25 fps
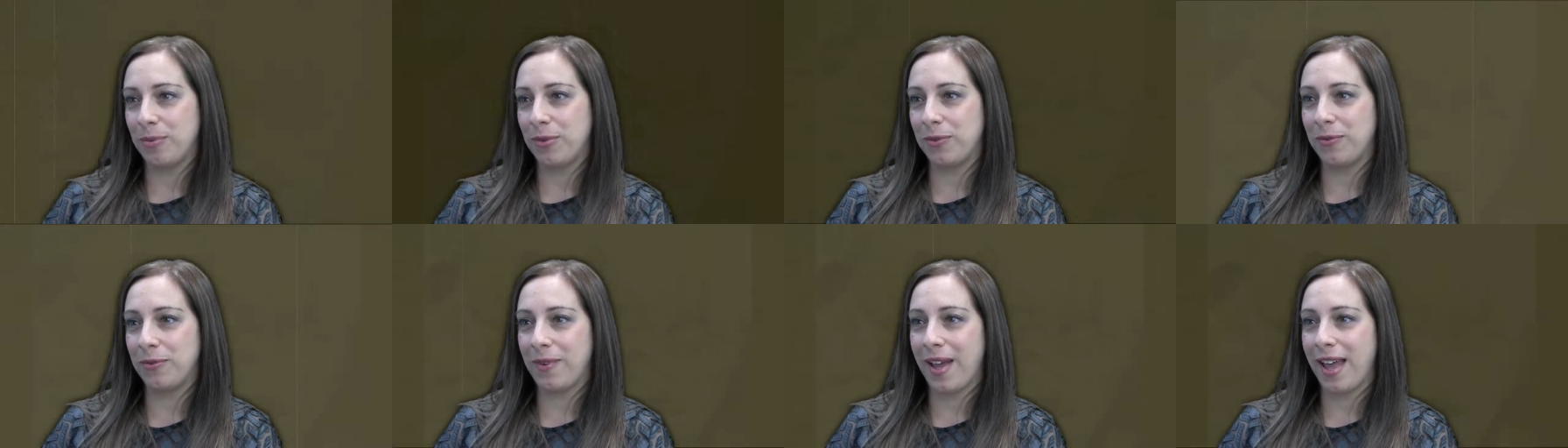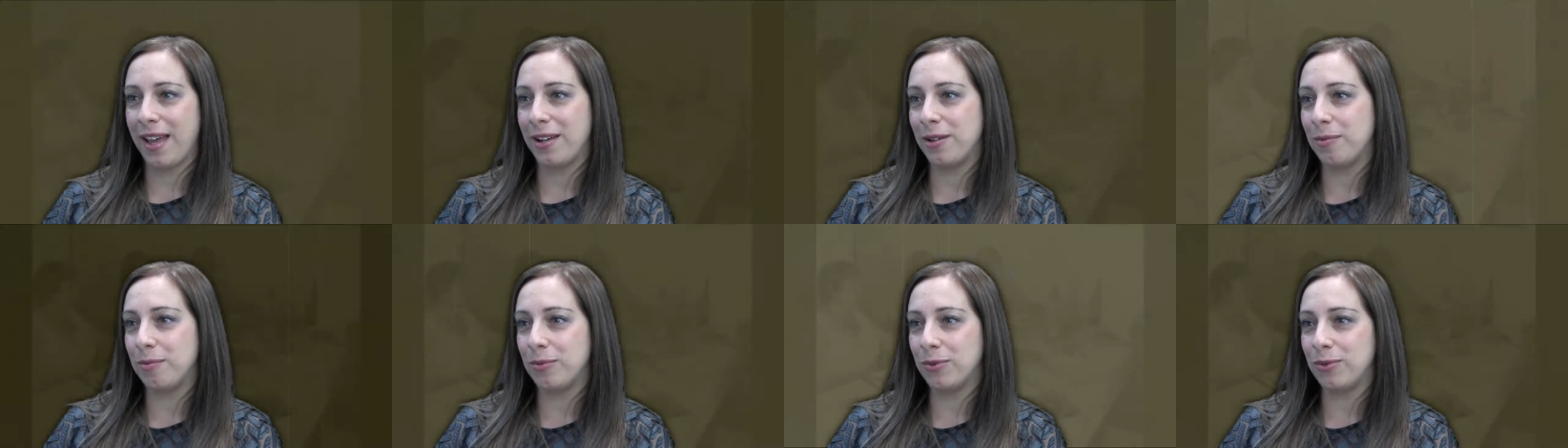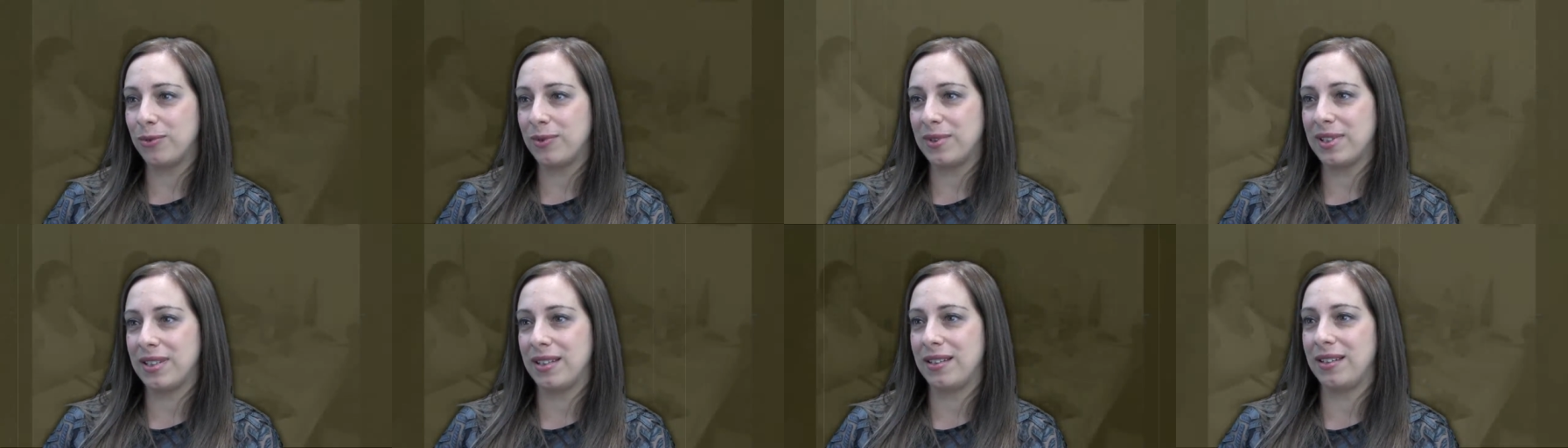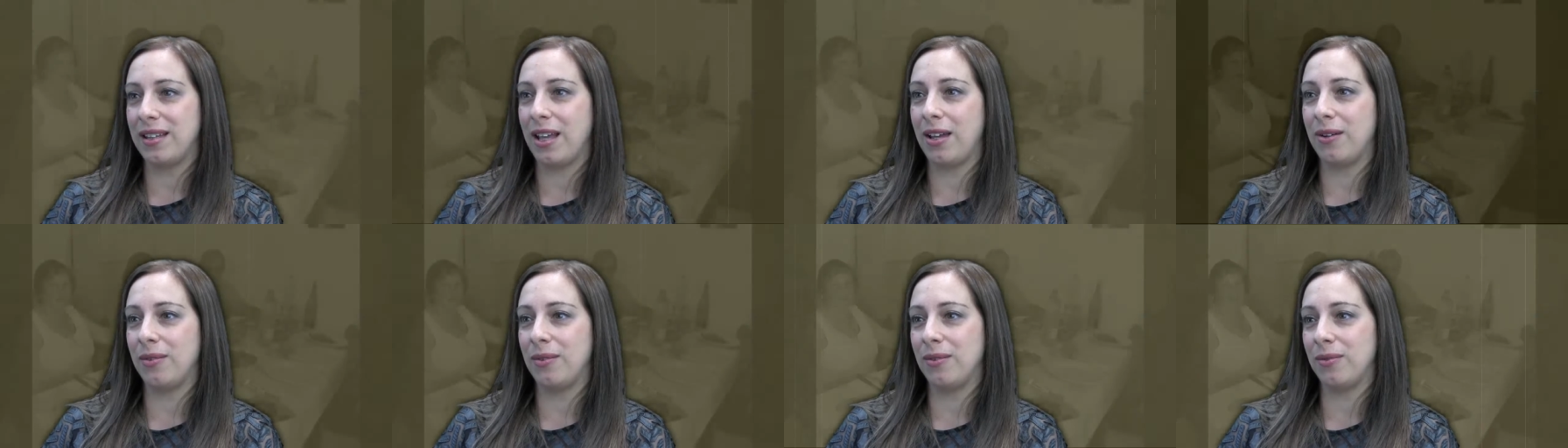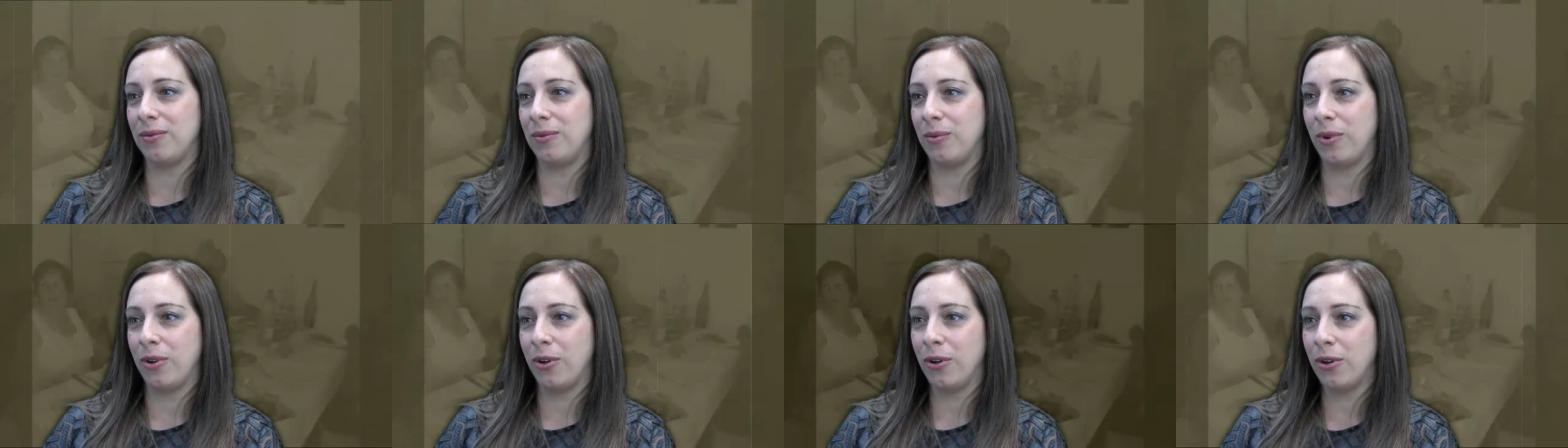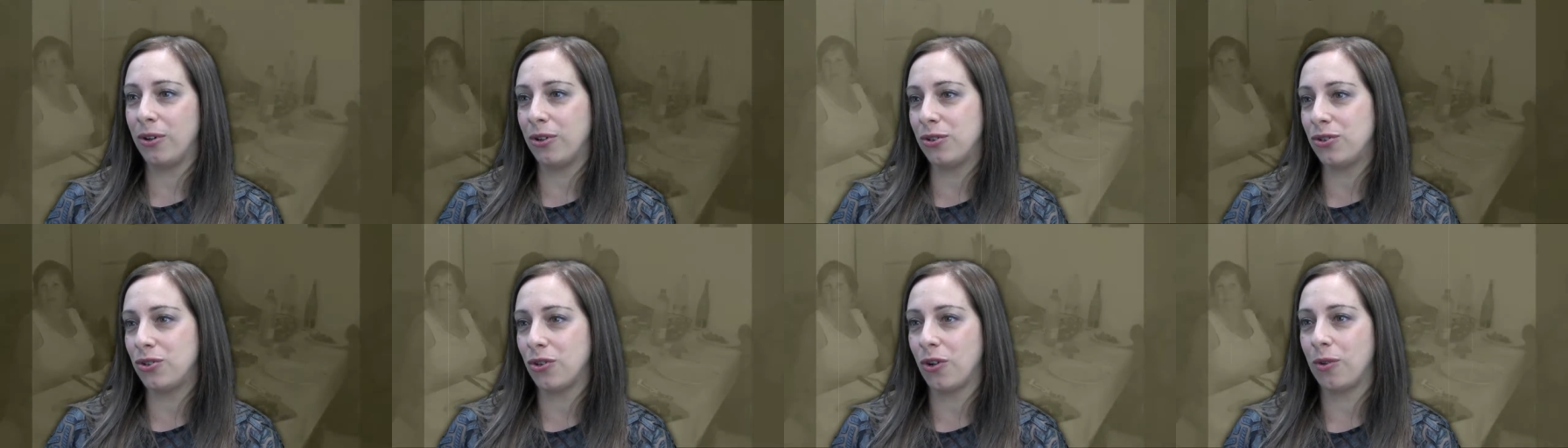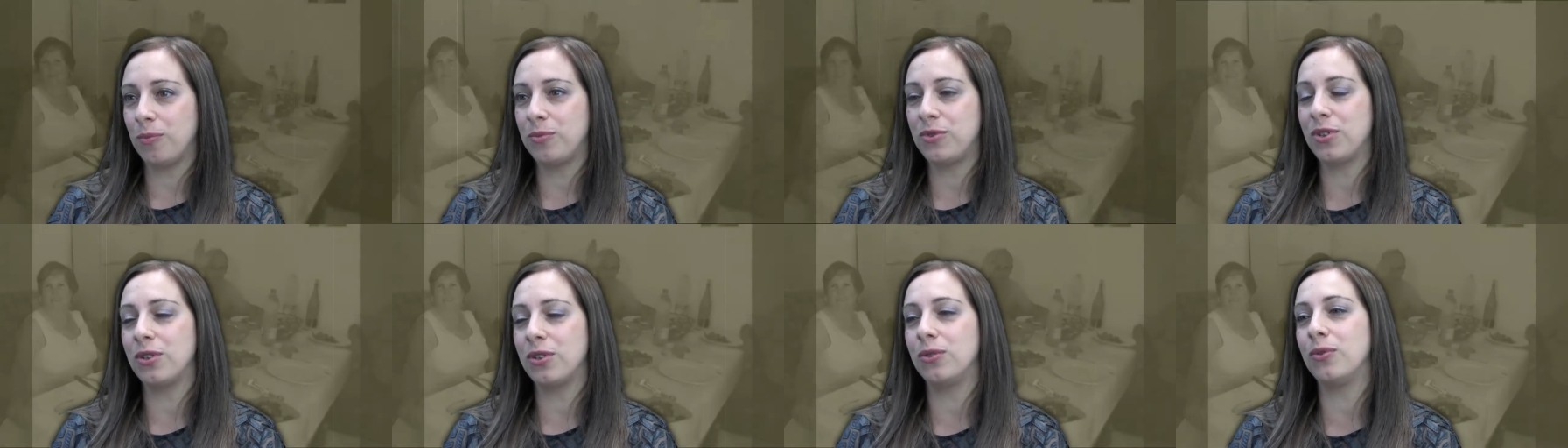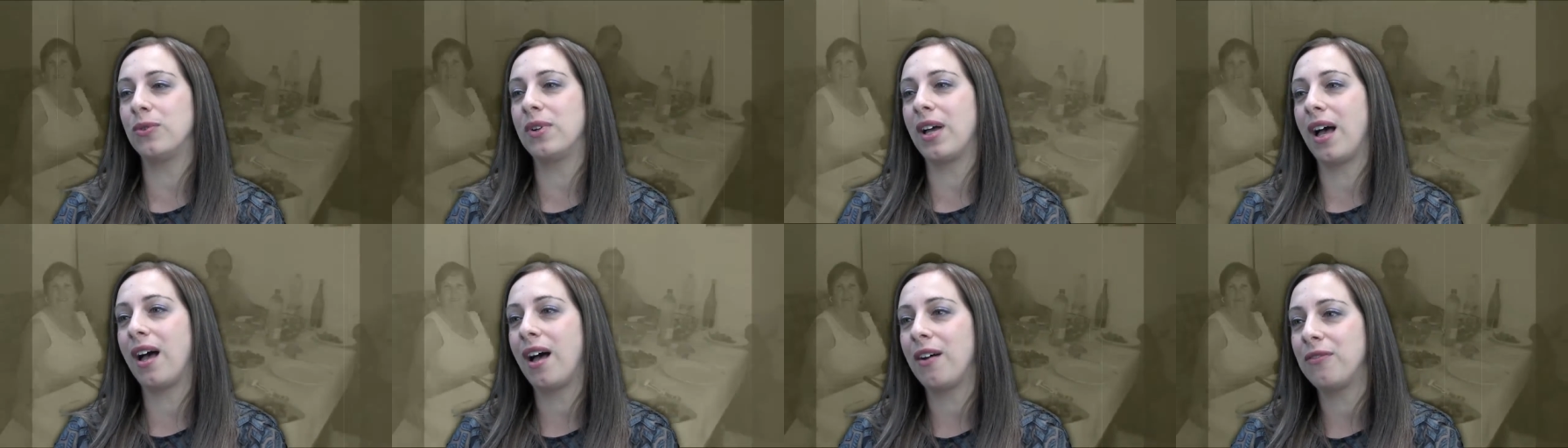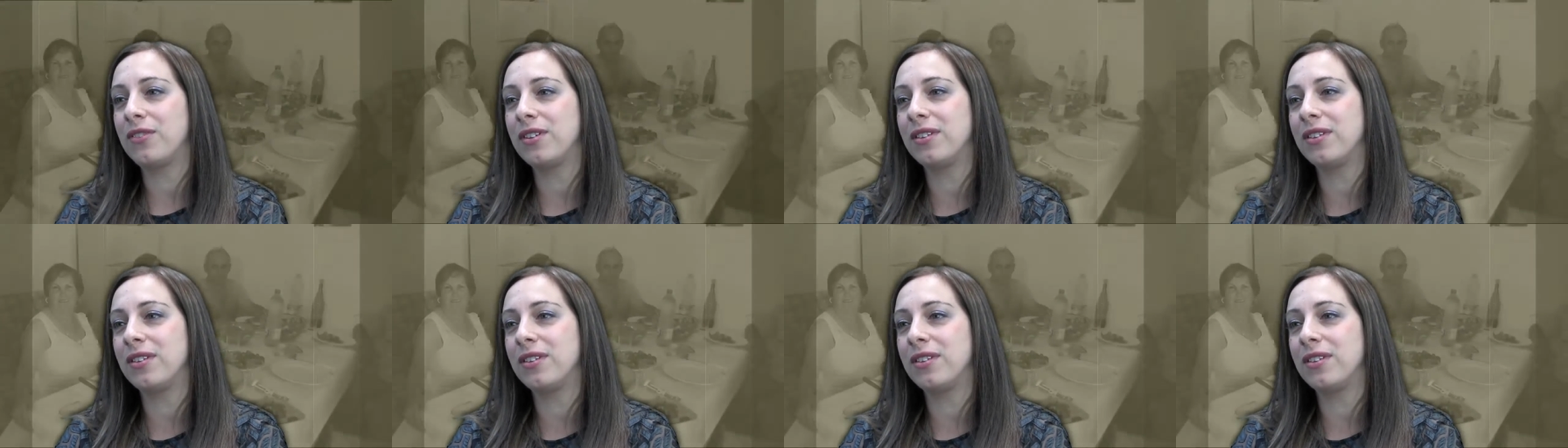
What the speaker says: of animals, and they were her job to look after